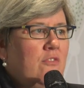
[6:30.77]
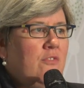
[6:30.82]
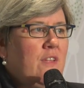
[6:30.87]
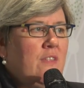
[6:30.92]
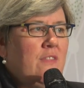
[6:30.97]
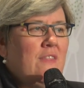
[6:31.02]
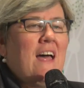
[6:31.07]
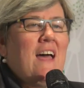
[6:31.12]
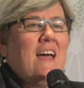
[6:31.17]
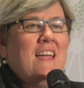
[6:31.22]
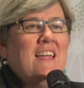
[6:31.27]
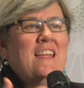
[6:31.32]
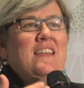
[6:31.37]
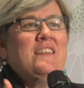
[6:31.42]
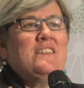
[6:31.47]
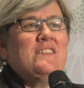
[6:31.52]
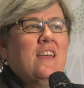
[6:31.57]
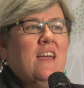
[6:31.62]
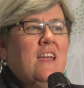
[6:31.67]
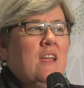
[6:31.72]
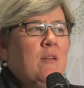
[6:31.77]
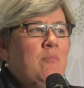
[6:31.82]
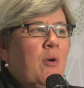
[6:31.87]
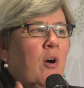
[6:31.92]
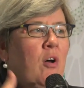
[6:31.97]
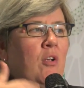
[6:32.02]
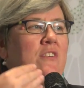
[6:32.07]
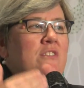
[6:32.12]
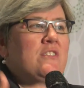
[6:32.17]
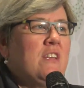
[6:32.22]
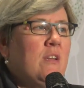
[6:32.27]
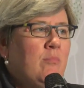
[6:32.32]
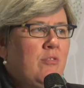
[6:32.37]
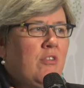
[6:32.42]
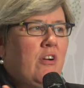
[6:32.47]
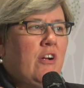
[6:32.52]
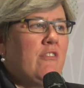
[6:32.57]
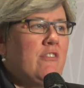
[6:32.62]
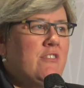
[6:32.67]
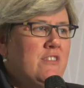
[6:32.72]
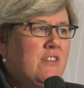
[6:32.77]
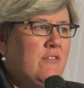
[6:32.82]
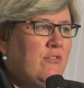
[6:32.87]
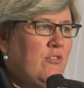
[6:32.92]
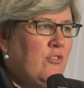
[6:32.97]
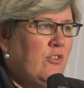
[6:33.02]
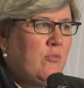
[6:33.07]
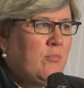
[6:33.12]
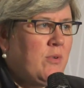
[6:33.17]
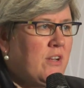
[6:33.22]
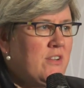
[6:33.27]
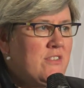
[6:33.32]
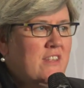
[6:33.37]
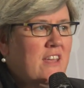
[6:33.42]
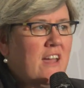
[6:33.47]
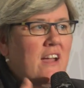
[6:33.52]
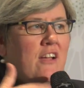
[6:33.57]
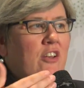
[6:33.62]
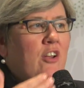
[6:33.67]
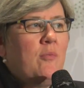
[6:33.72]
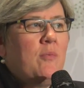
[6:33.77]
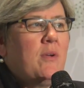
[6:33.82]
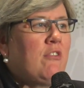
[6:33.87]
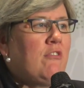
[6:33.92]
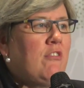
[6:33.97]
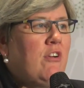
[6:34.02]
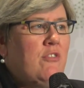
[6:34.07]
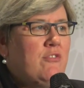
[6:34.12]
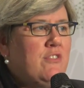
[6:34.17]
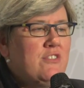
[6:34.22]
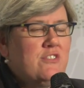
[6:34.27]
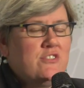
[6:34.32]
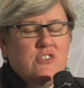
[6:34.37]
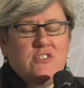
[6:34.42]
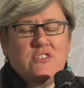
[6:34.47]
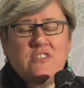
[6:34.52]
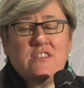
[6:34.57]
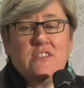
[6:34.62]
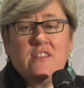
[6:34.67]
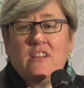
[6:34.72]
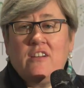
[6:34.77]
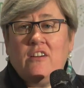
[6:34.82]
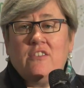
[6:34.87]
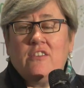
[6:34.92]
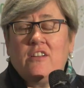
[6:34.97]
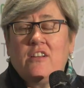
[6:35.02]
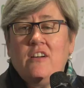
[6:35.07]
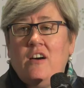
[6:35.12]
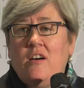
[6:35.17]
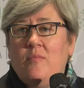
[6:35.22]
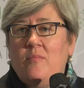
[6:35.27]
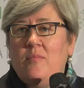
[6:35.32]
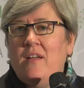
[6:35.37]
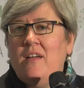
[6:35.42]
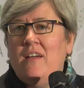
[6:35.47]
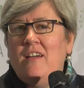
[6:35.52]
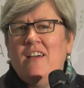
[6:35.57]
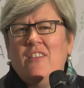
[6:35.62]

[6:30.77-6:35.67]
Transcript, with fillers: then that is a policy priority for you because the economic growth is, just isn't going to come.